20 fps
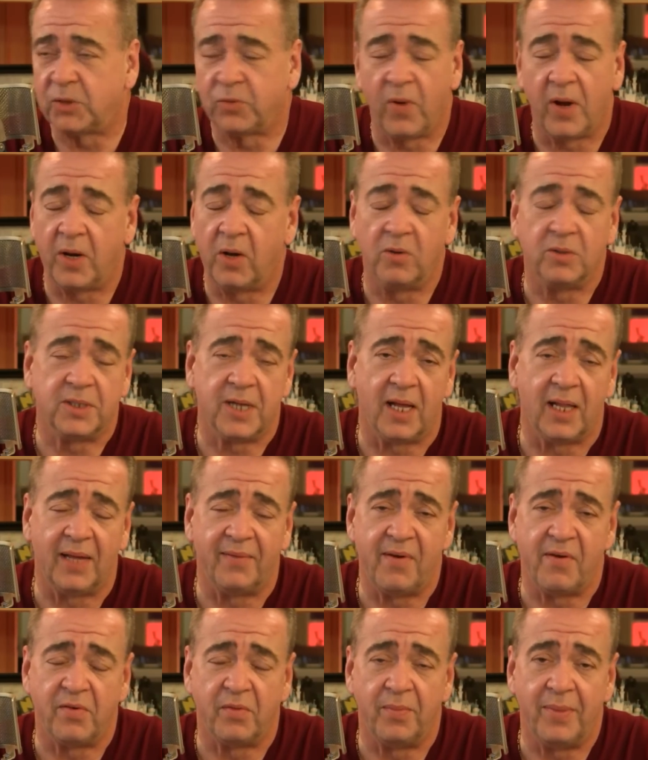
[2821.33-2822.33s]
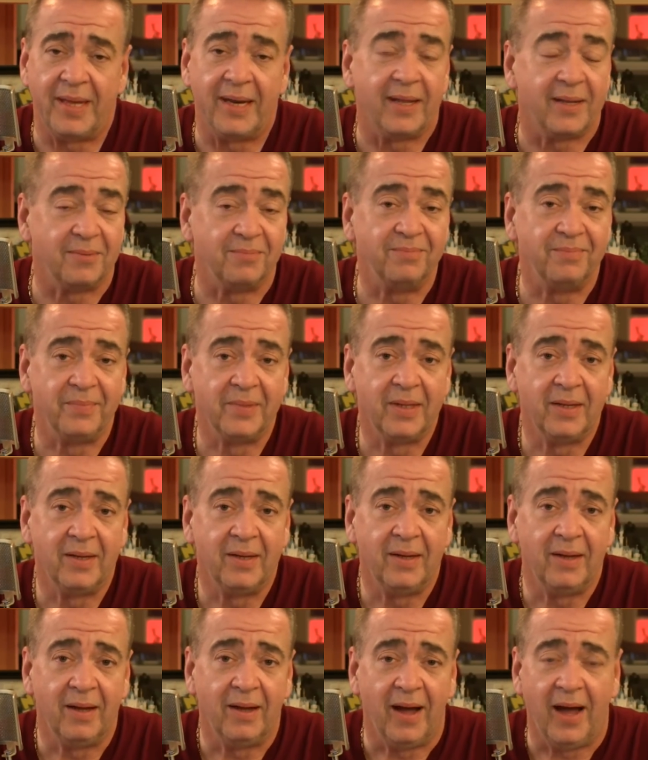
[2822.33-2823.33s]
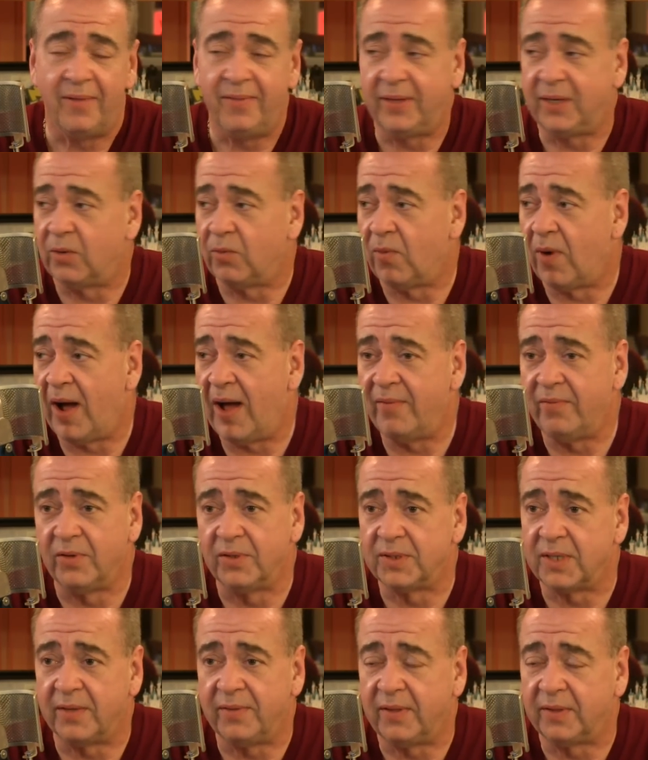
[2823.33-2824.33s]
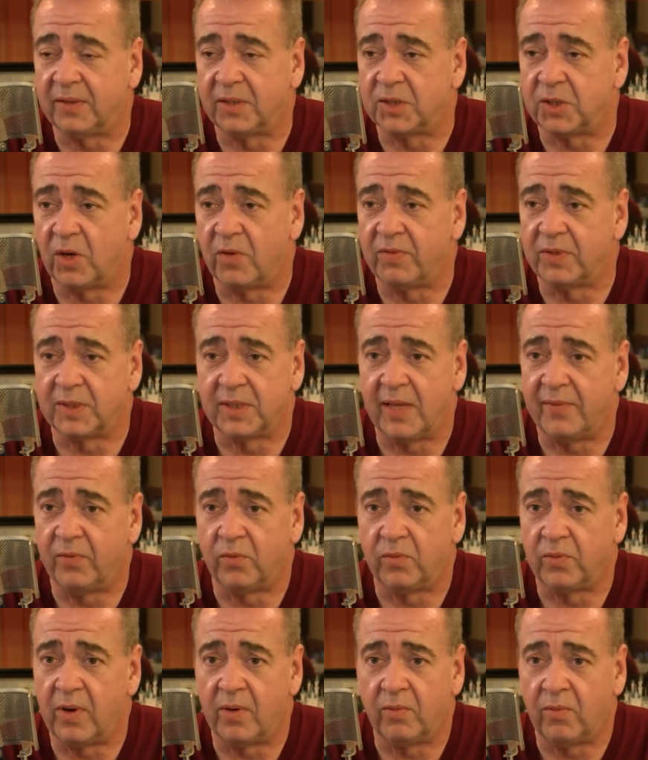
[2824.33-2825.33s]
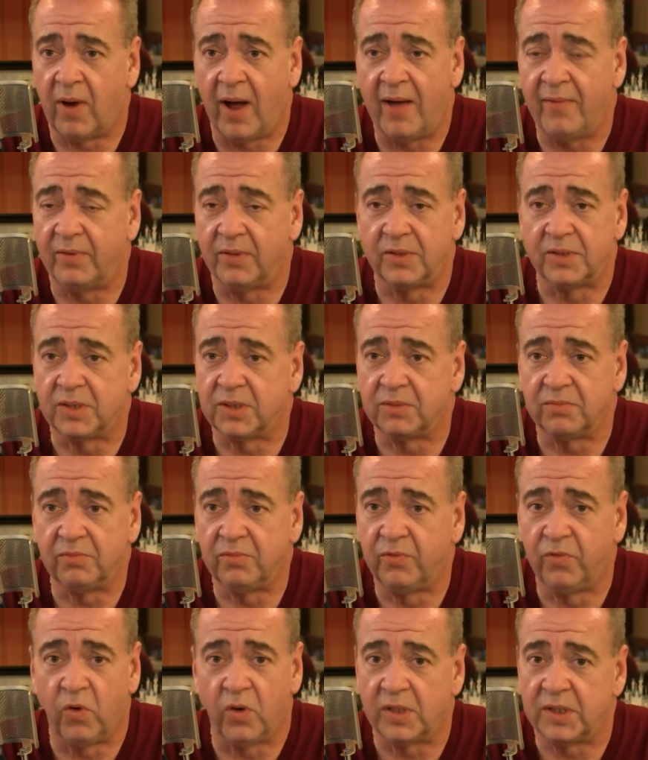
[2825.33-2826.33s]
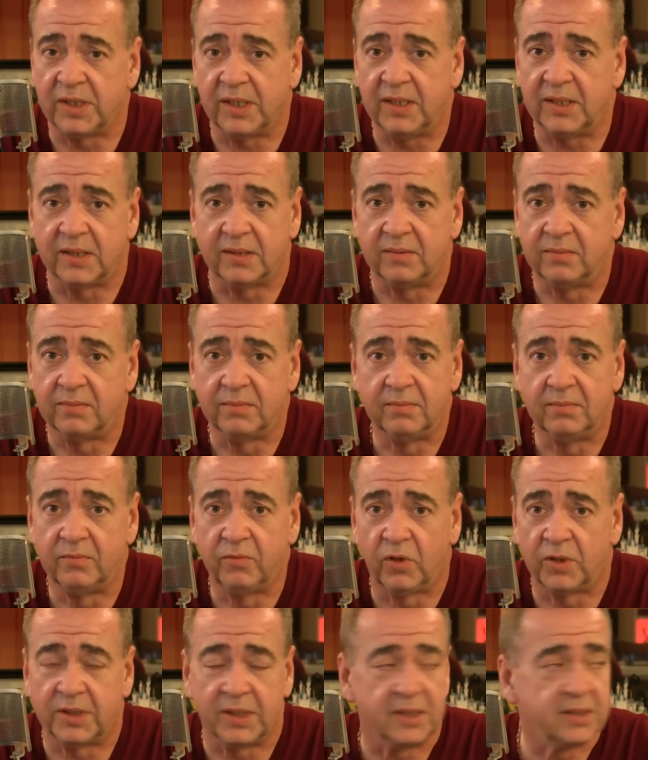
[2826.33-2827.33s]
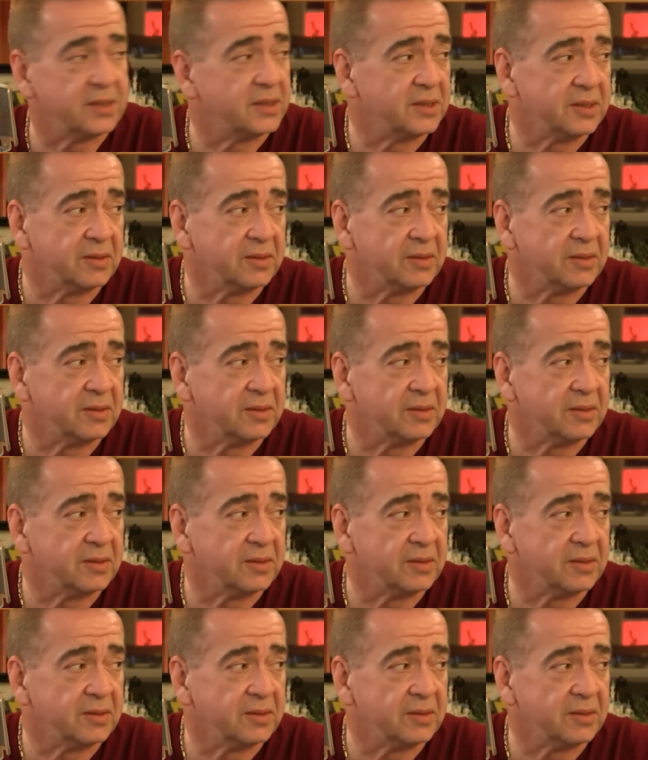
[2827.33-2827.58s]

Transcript: run hotel I've ever been in. I think the service level rivals Four Seasons.